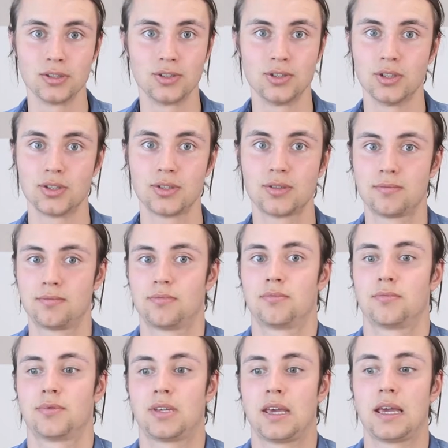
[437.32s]
it's just
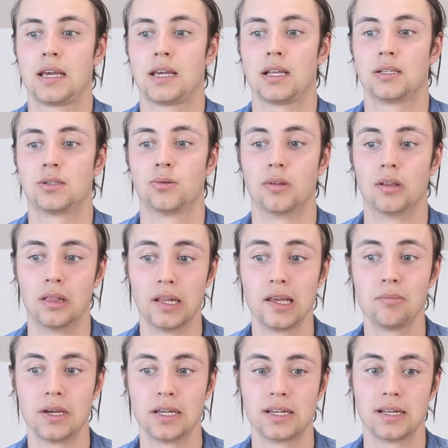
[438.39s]
taken to the
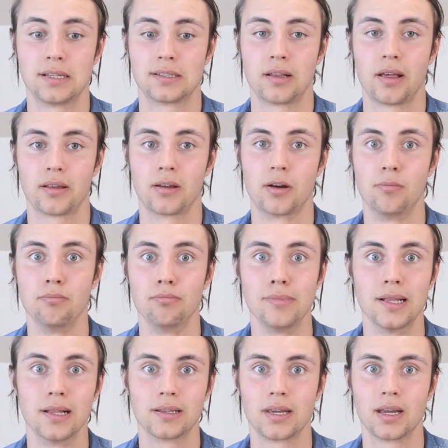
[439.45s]
limit. It's like they're
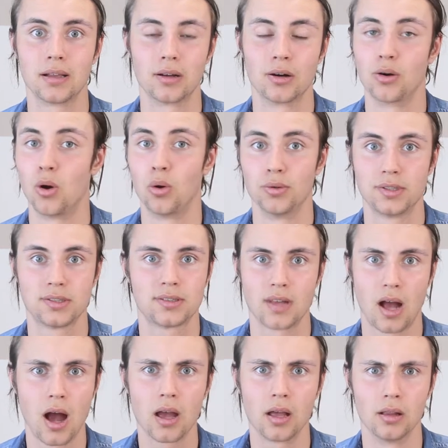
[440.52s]
milking their own
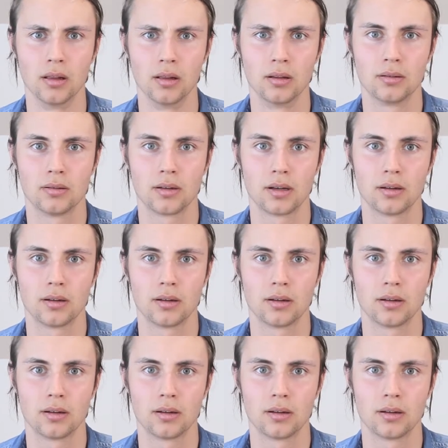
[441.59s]
style,